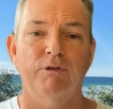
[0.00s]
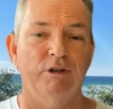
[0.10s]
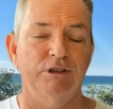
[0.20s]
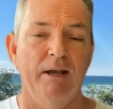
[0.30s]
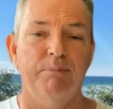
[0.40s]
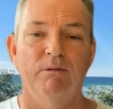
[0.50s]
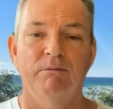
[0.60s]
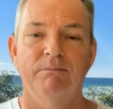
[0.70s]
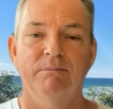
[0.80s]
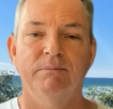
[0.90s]
For
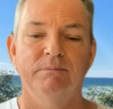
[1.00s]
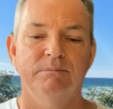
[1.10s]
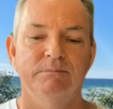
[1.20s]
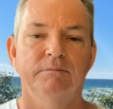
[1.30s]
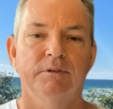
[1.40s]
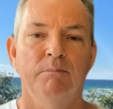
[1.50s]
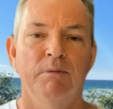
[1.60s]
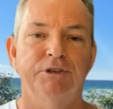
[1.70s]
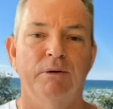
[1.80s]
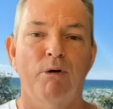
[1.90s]
example,
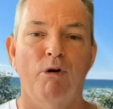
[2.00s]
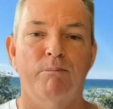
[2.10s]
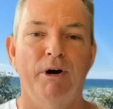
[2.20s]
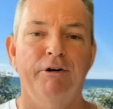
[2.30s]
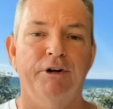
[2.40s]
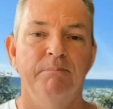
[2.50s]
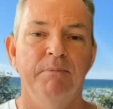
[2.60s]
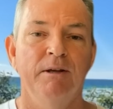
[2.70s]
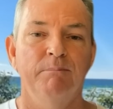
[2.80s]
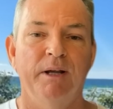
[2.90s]
Commissioner Paul Brereton
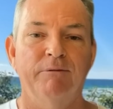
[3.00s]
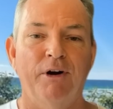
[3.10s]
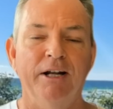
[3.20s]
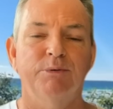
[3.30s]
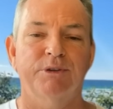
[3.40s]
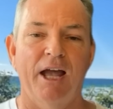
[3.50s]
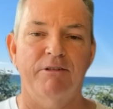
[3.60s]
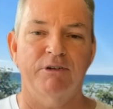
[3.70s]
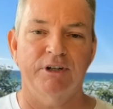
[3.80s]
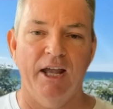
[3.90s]
being friends with
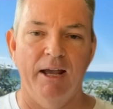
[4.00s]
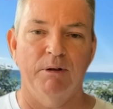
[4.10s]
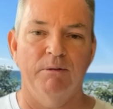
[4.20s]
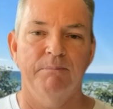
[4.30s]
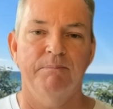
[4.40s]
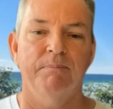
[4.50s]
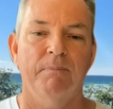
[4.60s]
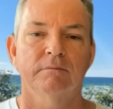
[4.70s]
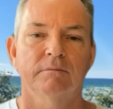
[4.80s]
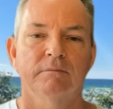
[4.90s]
Catherine Campbell,
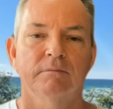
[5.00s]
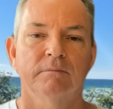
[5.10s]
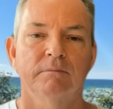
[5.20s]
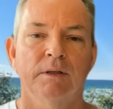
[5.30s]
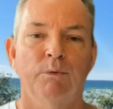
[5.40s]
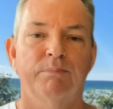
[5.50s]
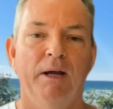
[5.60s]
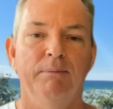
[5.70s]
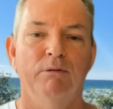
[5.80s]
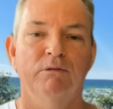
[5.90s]
and with
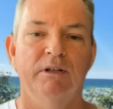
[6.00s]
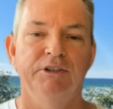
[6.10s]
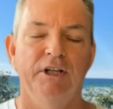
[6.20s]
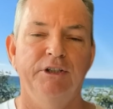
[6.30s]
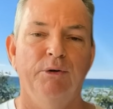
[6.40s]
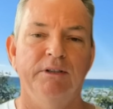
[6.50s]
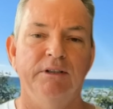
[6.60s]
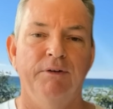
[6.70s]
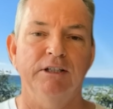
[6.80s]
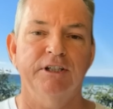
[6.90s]
people continuing
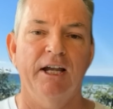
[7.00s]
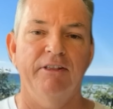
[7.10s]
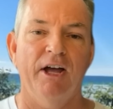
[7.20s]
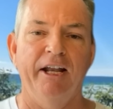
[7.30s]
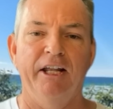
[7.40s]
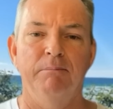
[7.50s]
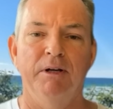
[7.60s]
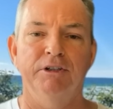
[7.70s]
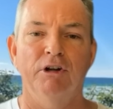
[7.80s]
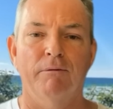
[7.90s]
to investigate the $18
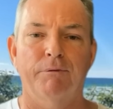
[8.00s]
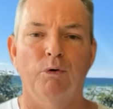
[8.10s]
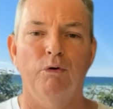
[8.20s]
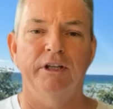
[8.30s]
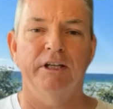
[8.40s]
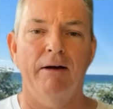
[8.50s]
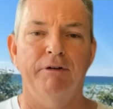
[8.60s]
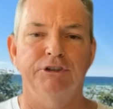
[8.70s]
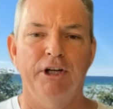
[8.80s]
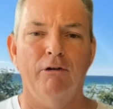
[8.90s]
million fraud the
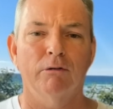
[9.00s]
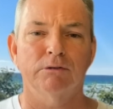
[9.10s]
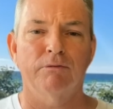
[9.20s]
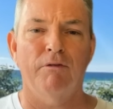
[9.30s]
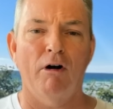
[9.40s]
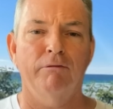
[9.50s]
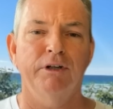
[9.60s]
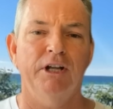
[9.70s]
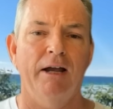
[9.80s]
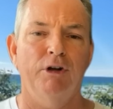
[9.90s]
Governor-General is involved
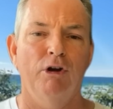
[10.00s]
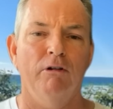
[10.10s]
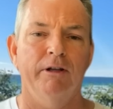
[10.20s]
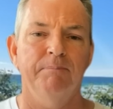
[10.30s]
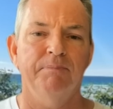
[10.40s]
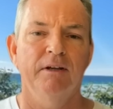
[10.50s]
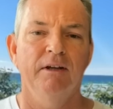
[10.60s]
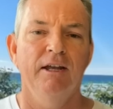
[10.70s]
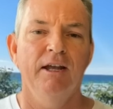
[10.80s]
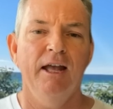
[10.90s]
in, David Hurley,
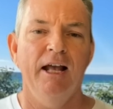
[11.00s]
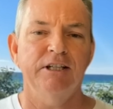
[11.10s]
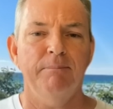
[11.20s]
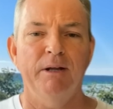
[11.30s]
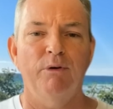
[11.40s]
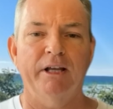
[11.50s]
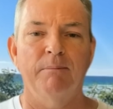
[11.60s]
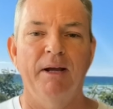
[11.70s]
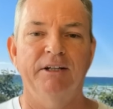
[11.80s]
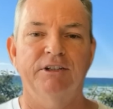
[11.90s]
has that been
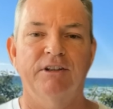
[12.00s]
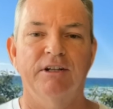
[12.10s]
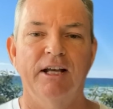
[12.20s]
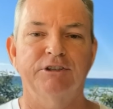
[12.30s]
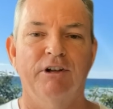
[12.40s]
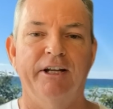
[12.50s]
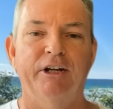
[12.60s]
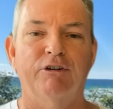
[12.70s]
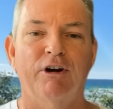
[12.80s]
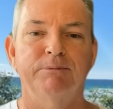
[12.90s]
recommended to the National
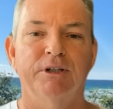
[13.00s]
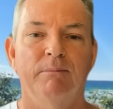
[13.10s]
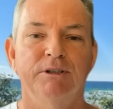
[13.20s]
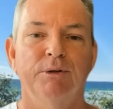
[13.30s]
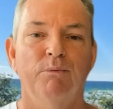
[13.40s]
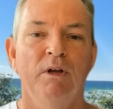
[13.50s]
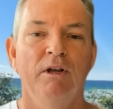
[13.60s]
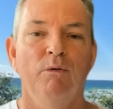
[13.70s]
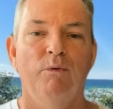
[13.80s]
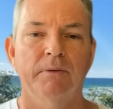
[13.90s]
Anti-Corruption Commission?
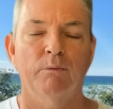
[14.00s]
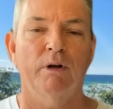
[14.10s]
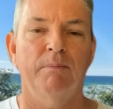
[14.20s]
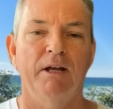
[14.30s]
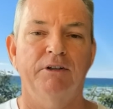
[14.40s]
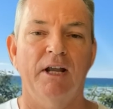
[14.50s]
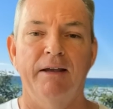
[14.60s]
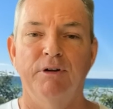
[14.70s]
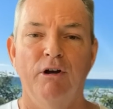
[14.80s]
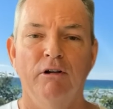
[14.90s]
And what about David